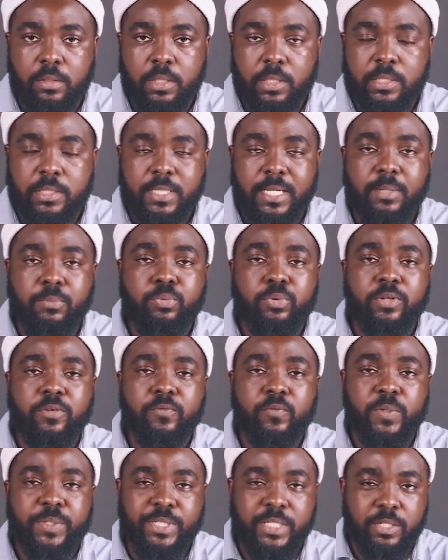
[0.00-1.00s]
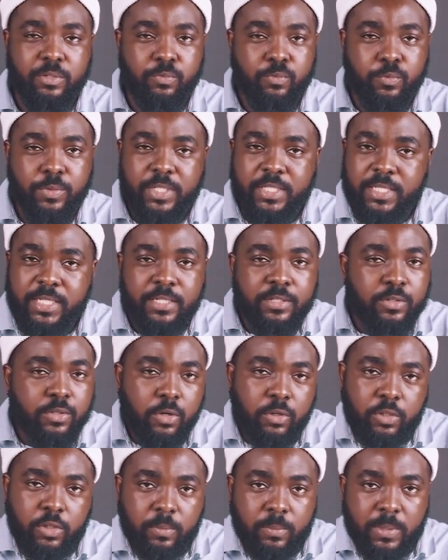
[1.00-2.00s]
A design brief is a written
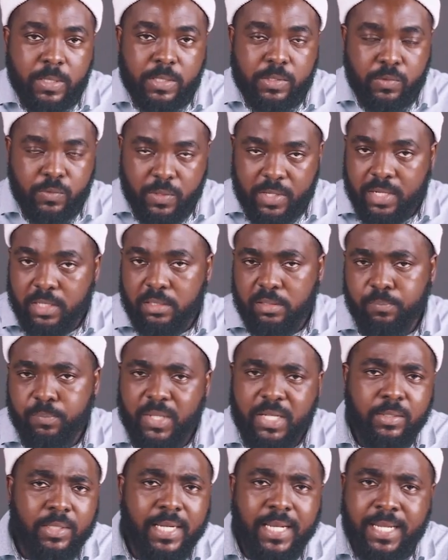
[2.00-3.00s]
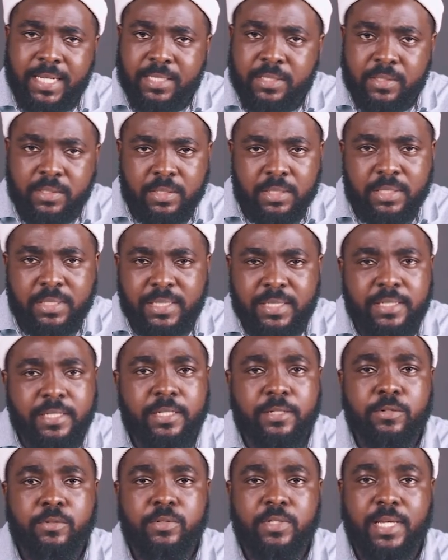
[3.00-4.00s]
document that outlines the
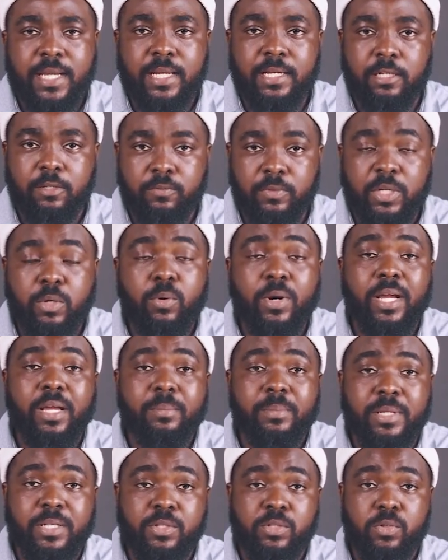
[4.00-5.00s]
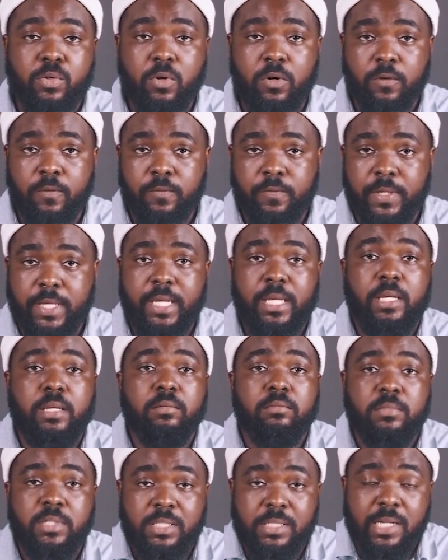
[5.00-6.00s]
details and requirements of
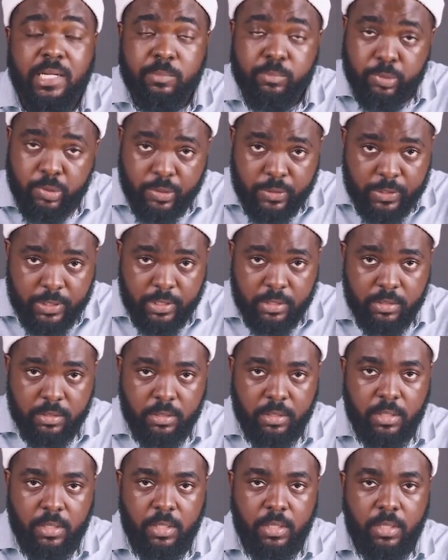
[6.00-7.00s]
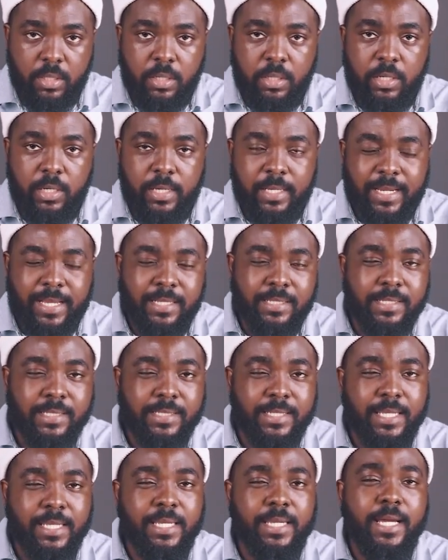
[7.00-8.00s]
a design project. It acts
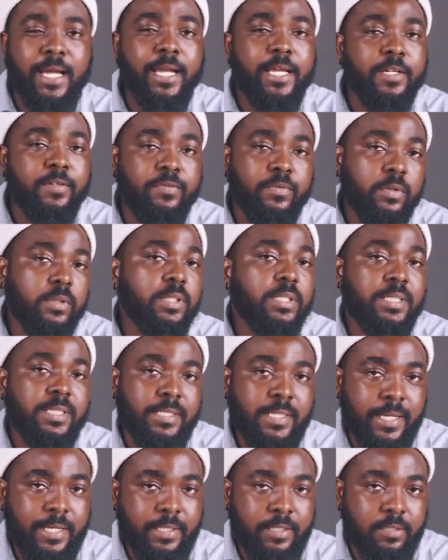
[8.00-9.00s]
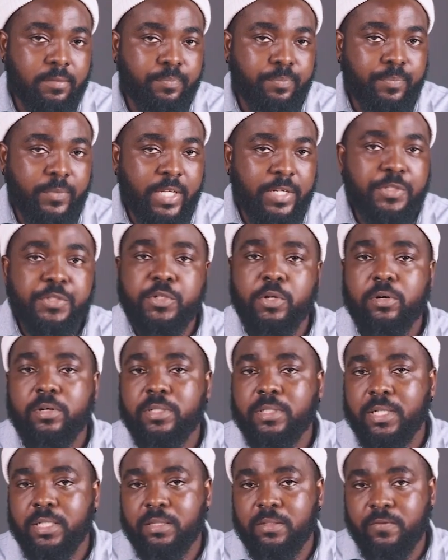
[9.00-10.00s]
as a guide for the designer,
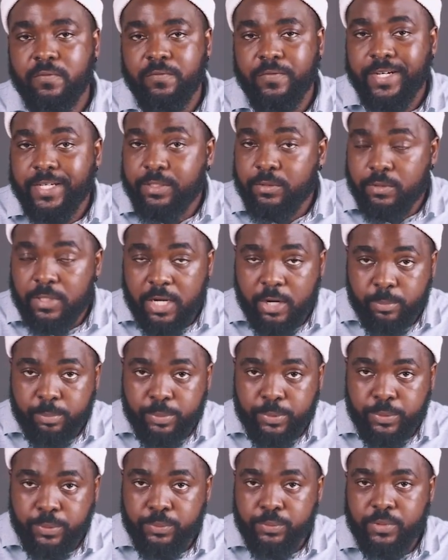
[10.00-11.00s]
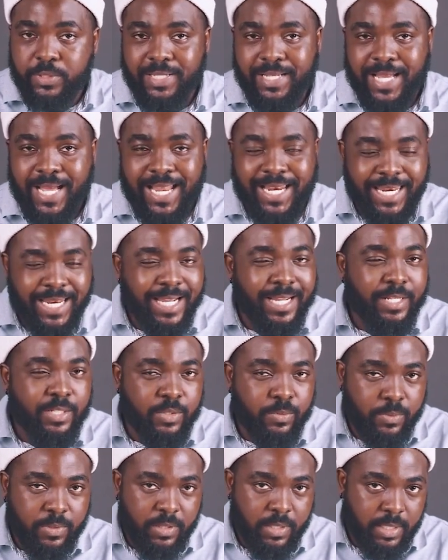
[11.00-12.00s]
ensuring that the final output
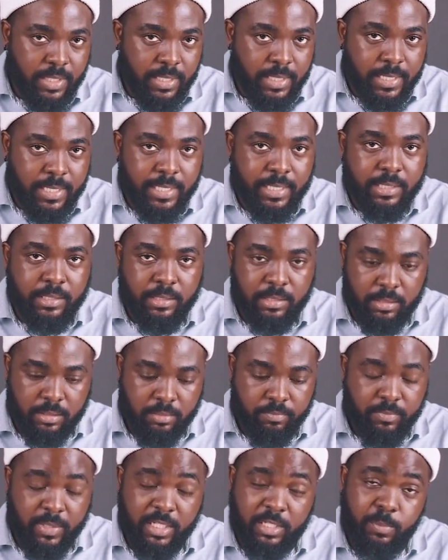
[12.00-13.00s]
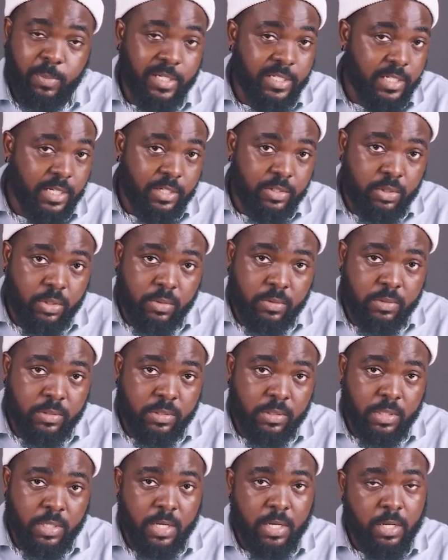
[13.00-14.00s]
aligns with the client's
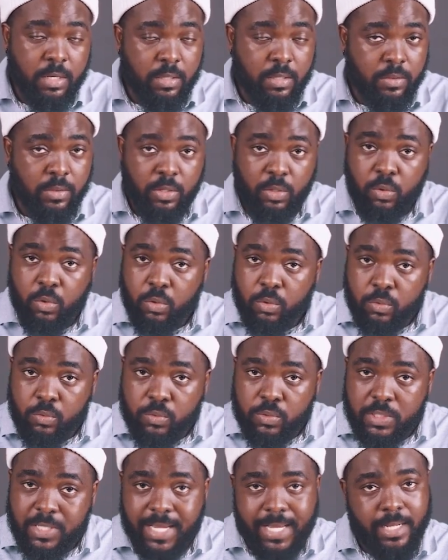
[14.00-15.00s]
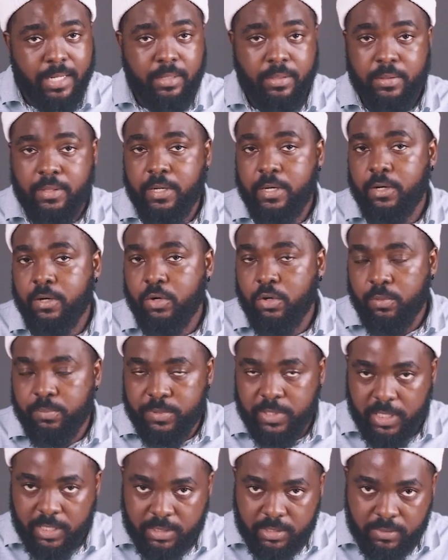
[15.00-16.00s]
expectations, their goals, and their
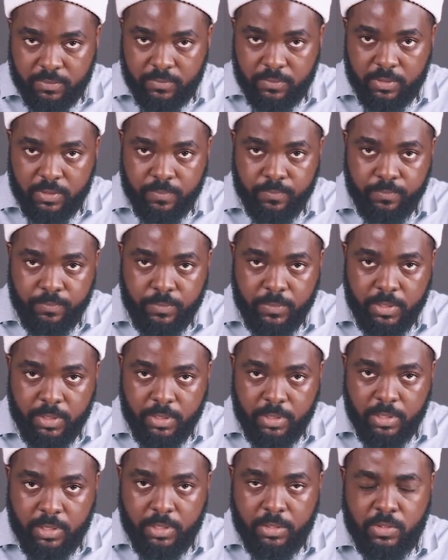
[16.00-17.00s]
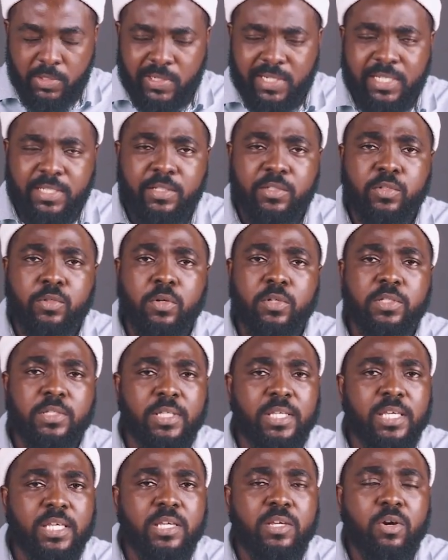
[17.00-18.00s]
objectives. So let's discuss
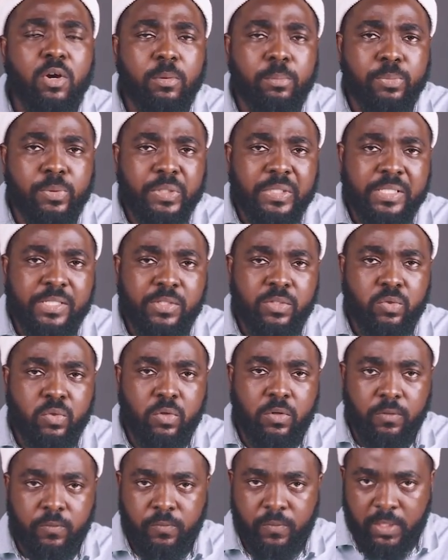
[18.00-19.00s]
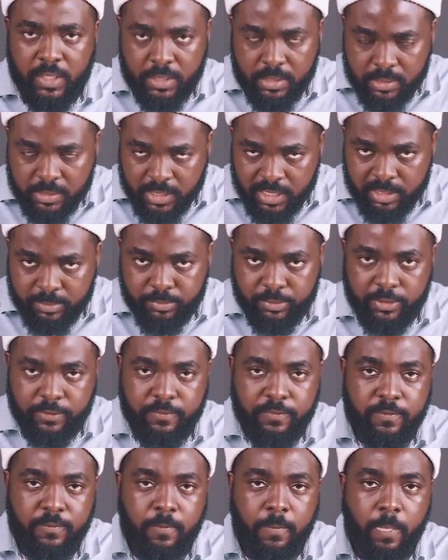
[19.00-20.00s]
the key components of a design
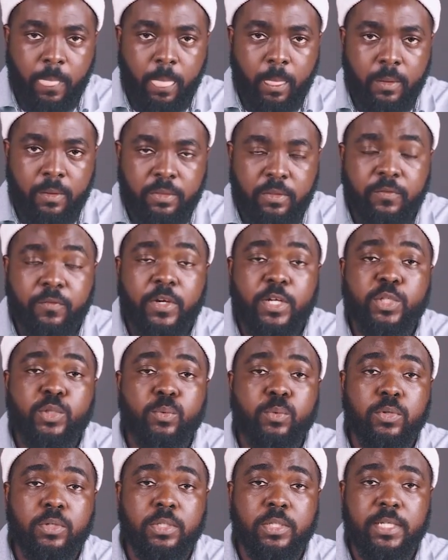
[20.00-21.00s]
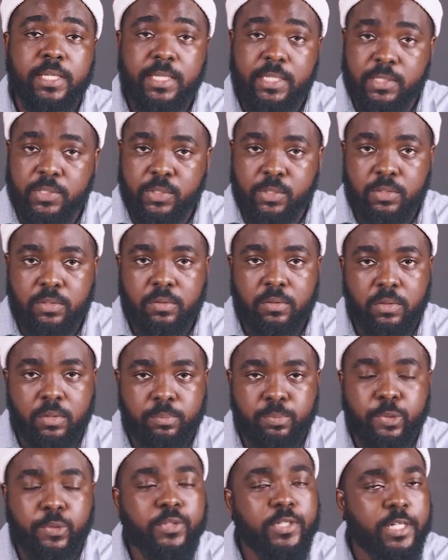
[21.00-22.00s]
brief. The first one is
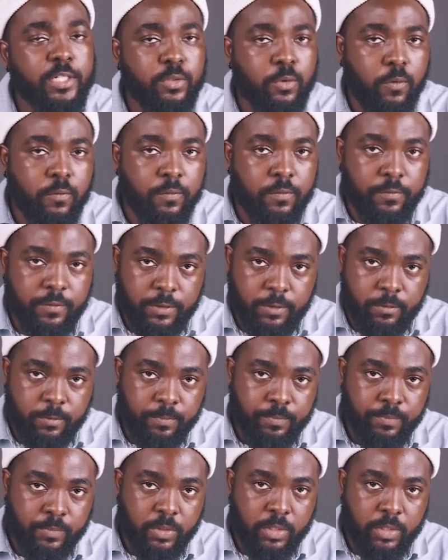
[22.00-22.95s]
the project overview.